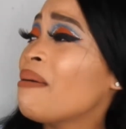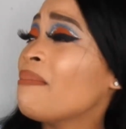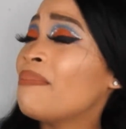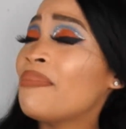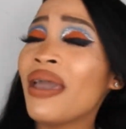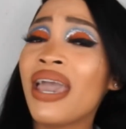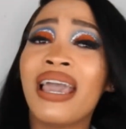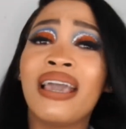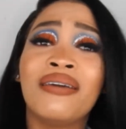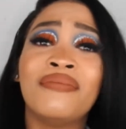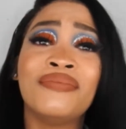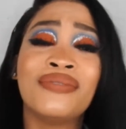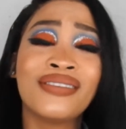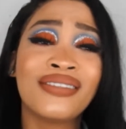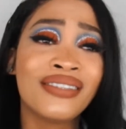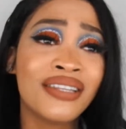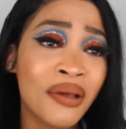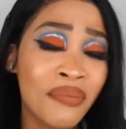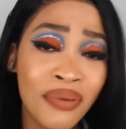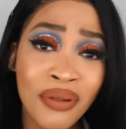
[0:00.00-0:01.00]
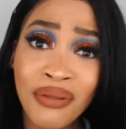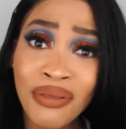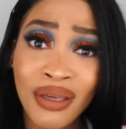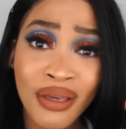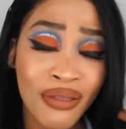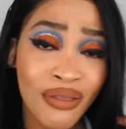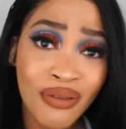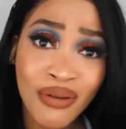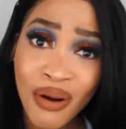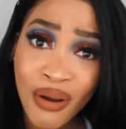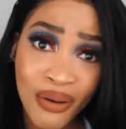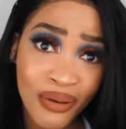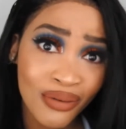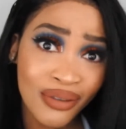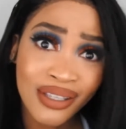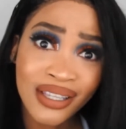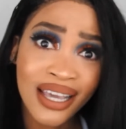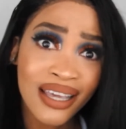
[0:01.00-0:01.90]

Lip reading: babes, step on their throats,